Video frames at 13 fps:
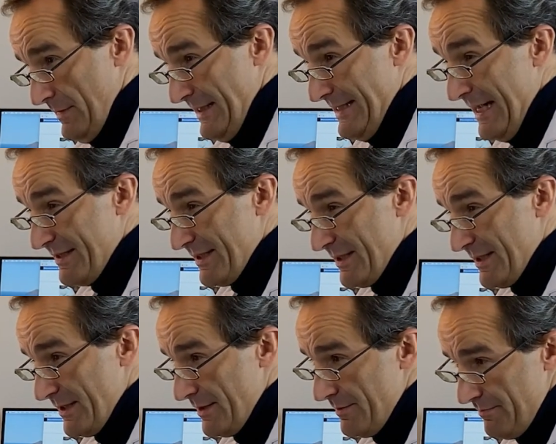
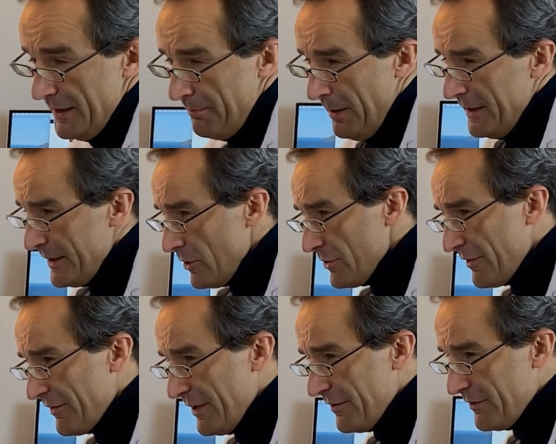Yes. And depending on
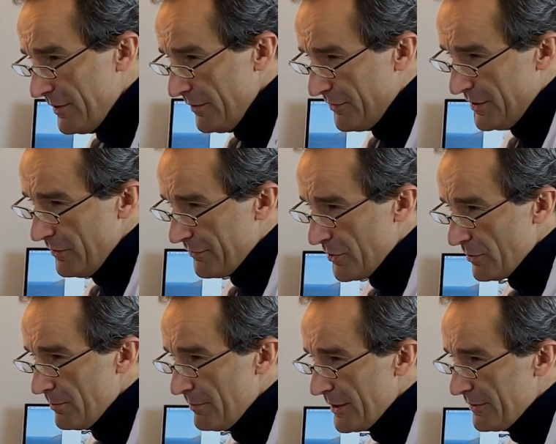the sensitivity of
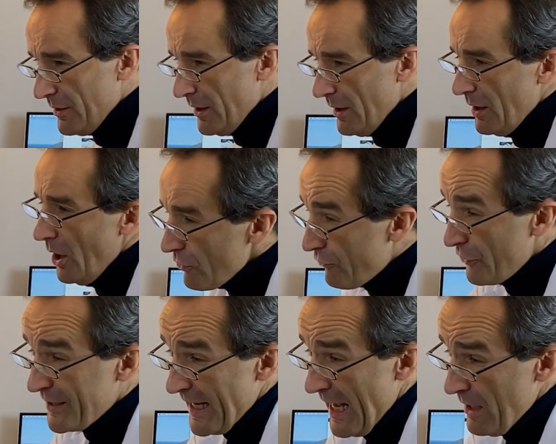your amygdala, you'll freak